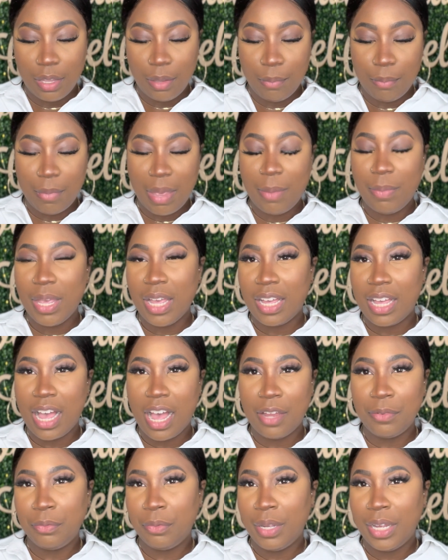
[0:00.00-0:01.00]
Maybe a
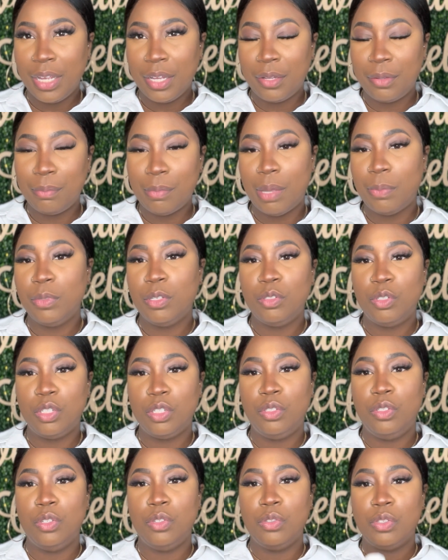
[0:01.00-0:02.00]
cotton round. Maybe you
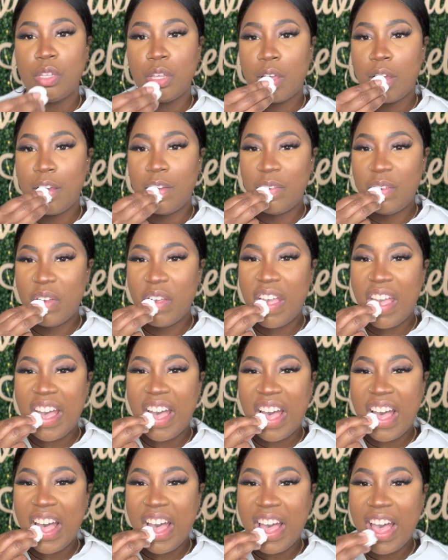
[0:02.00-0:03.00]
shouldn't use a cotton
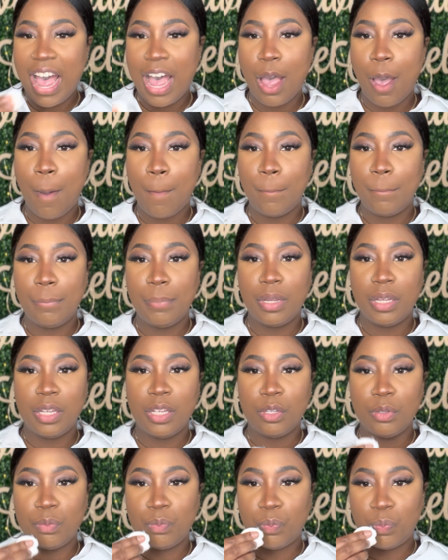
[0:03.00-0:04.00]
round, but